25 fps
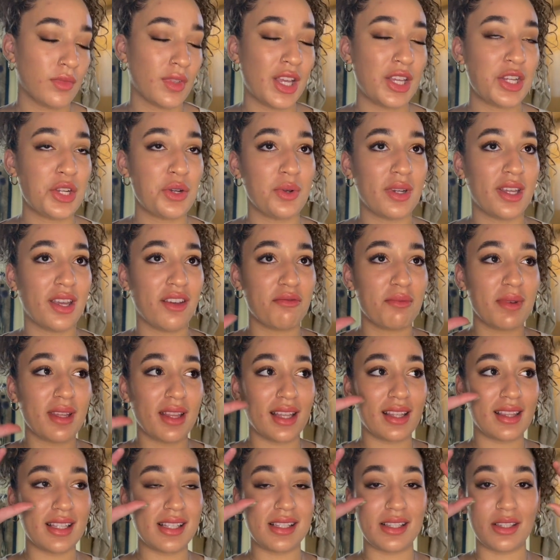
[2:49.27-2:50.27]
She would give me
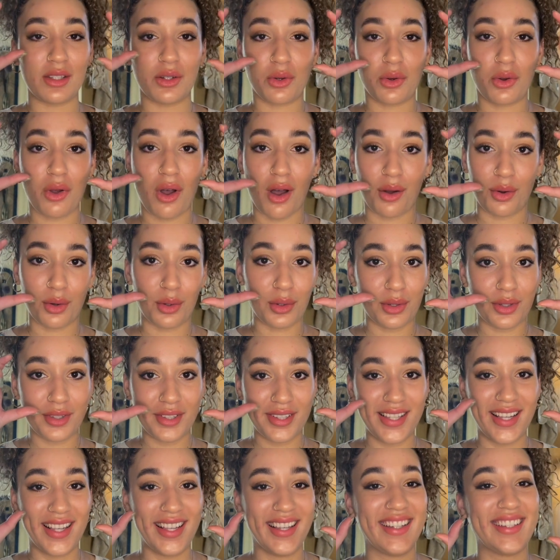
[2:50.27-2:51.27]
like these little
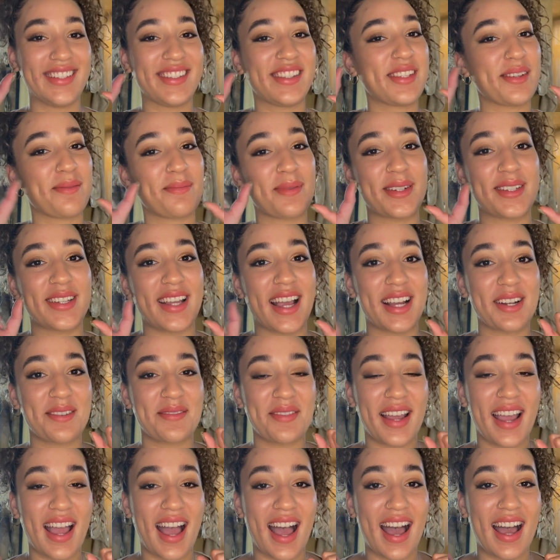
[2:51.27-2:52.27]
goggles to protect
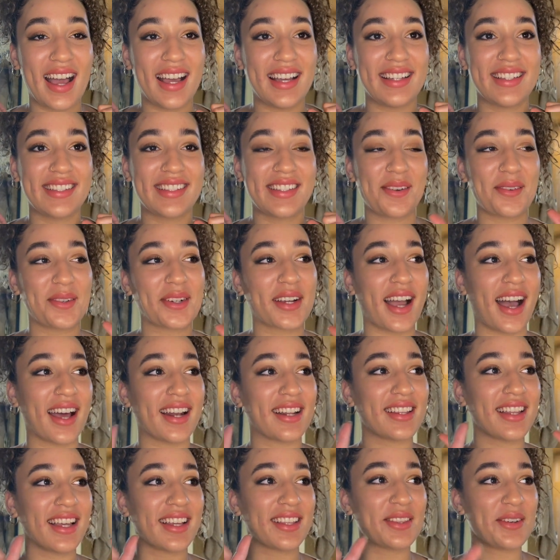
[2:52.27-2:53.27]
my eyes that were kind of
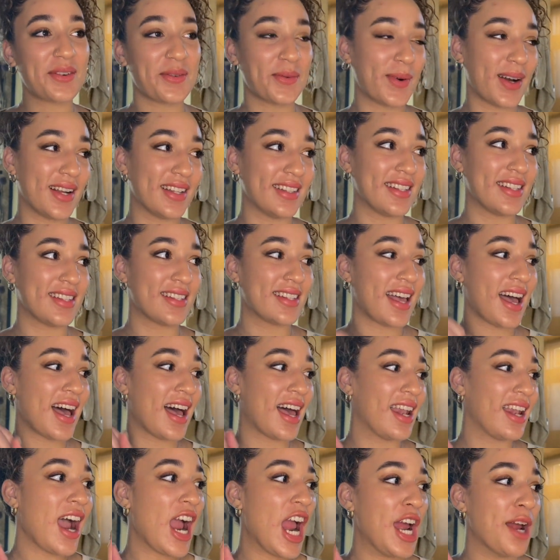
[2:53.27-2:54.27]
like the ones
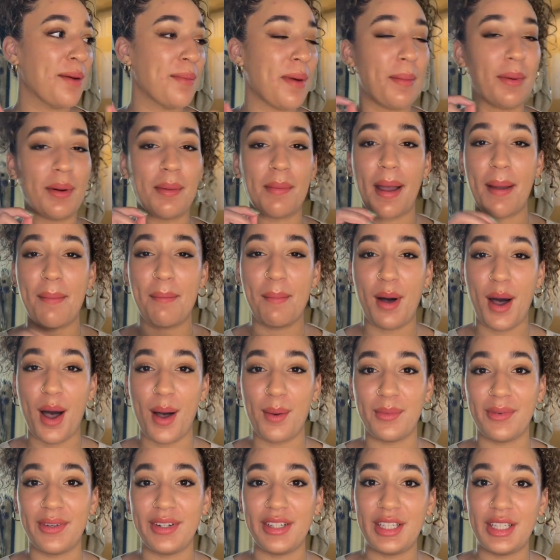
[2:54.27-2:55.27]
that I remember my
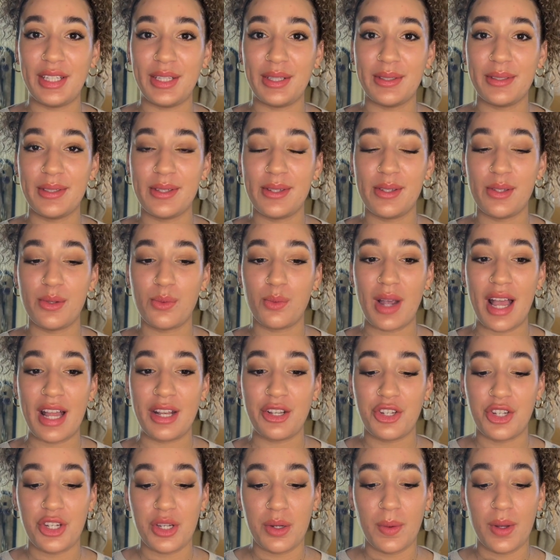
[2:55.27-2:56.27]
mom would use when
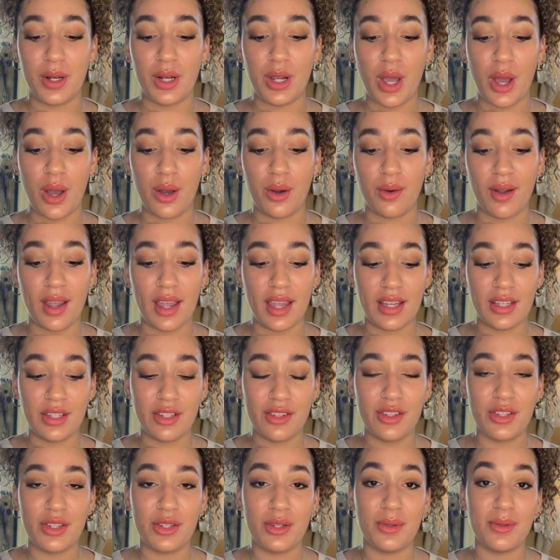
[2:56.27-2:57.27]
she would go
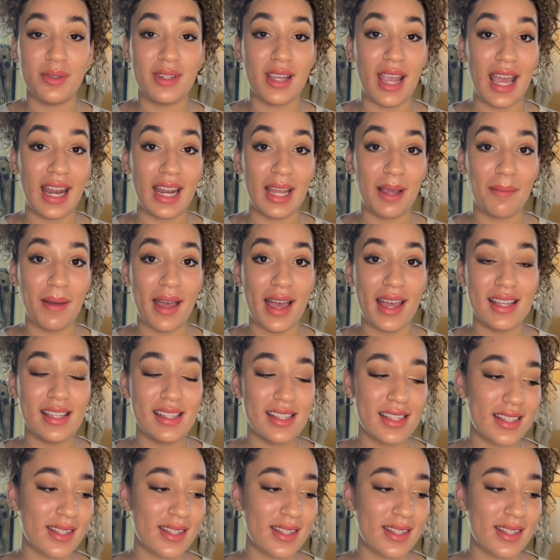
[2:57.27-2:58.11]
into tanning beds.